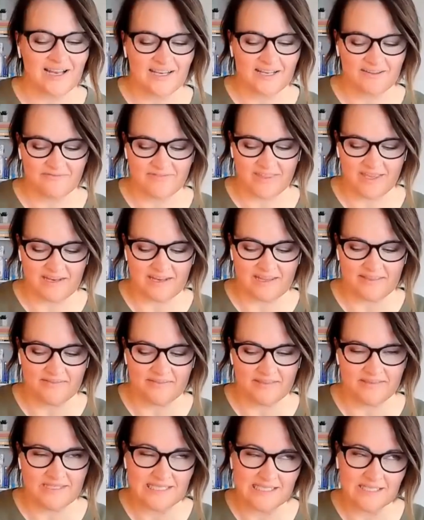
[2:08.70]
love that.
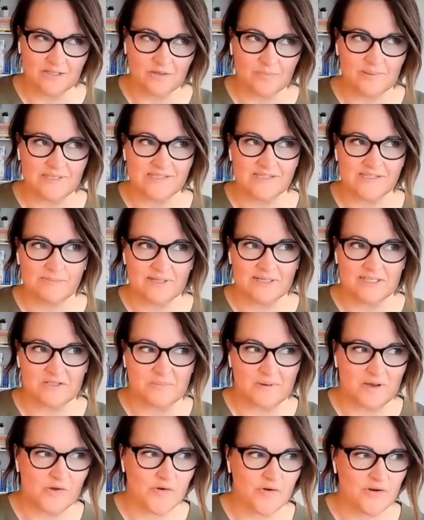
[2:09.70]
It's a little bit similar to
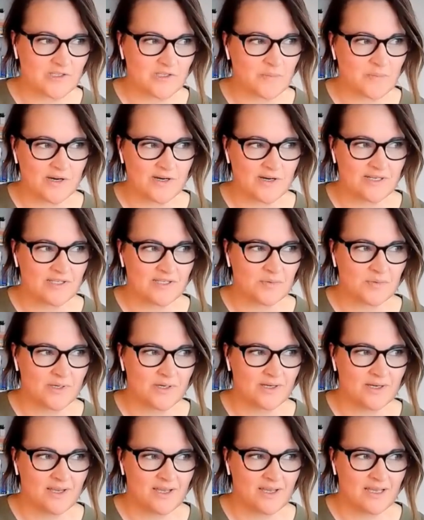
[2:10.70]
my own experience
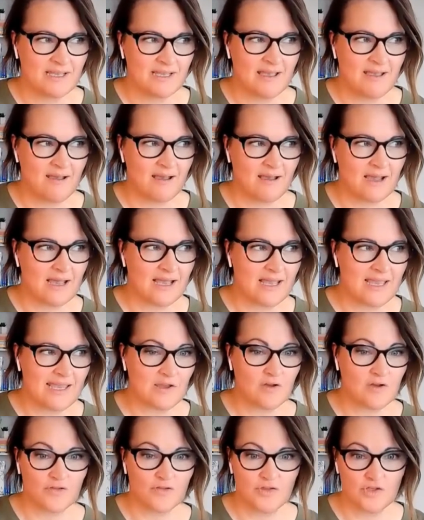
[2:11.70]
where I
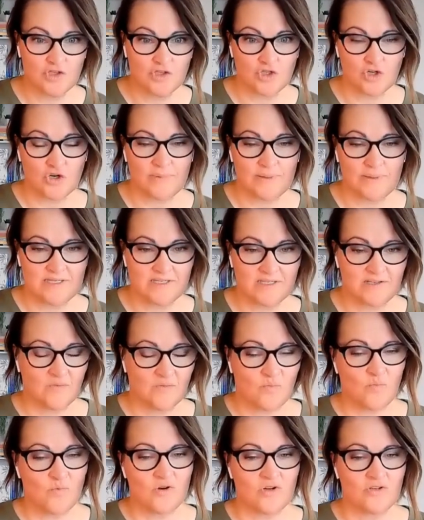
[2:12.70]
got the job I
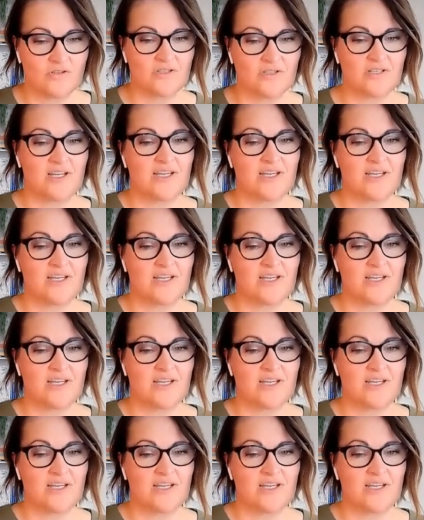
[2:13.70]
didn't want.